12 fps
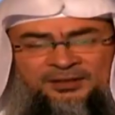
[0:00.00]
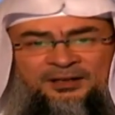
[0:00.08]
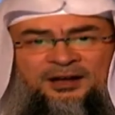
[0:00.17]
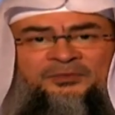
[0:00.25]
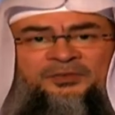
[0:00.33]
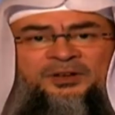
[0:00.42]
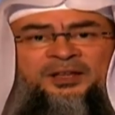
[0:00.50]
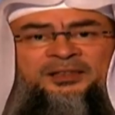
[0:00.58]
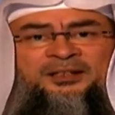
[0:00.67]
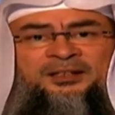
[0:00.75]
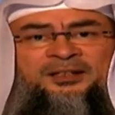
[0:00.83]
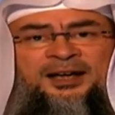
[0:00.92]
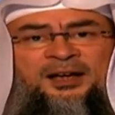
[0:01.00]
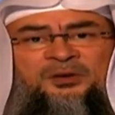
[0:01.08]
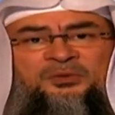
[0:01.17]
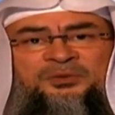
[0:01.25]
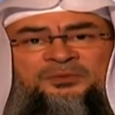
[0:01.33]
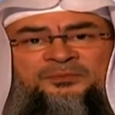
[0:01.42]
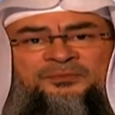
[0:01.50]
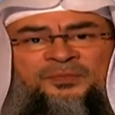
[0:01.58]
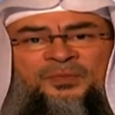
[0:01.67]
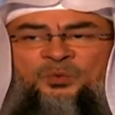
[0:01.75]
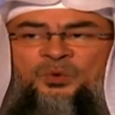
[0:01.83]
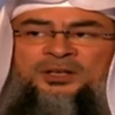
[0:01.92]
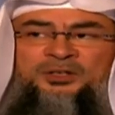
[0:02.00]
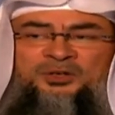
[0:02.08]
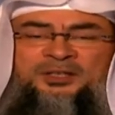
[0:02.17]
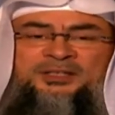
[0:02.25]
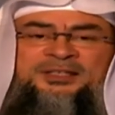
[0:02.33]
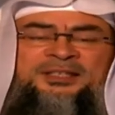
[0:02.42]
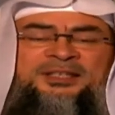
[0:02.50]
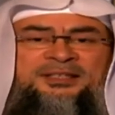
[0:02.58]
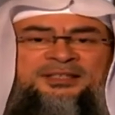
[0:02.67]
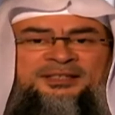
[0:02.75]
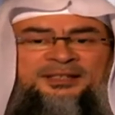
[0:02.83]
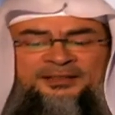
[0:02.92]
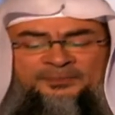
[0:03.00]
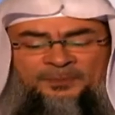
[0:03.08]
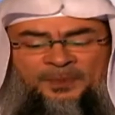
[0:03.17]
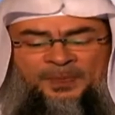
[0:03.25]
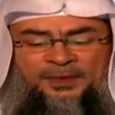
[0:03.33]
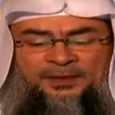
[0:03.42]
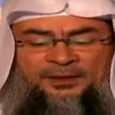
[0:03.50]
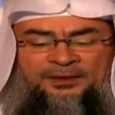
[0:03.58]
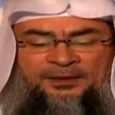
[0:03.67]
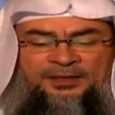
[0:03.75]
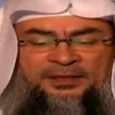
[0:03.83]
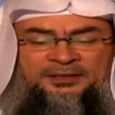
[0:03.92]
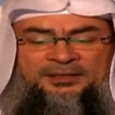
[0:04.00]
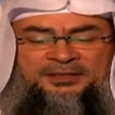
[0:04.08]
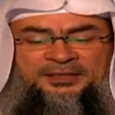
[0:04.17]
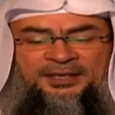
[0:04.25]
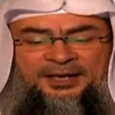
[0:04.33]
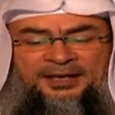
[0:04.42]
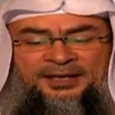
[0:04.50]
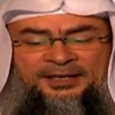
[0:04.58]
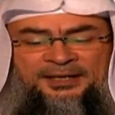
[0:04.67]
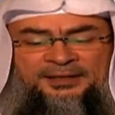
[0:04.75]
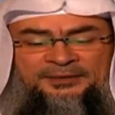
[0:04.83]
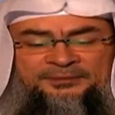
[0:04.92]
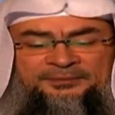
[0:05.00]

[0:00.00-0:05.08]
covering the ground while you can see the sun in the sky.